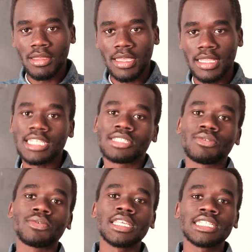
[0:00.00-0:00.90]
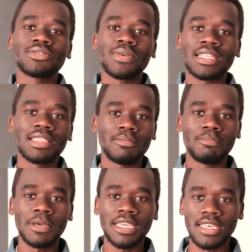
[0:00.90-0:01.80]
And this is where the
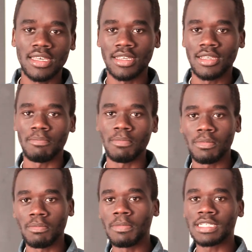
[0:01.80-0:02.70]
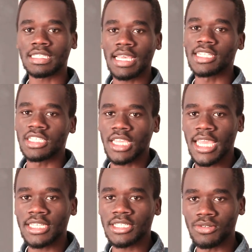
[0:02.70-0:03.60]
big
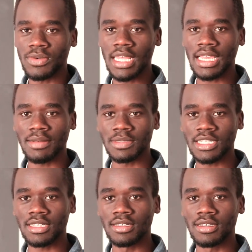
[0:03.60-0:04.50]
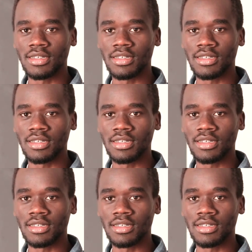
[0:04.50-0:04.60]
miseducation really comes in.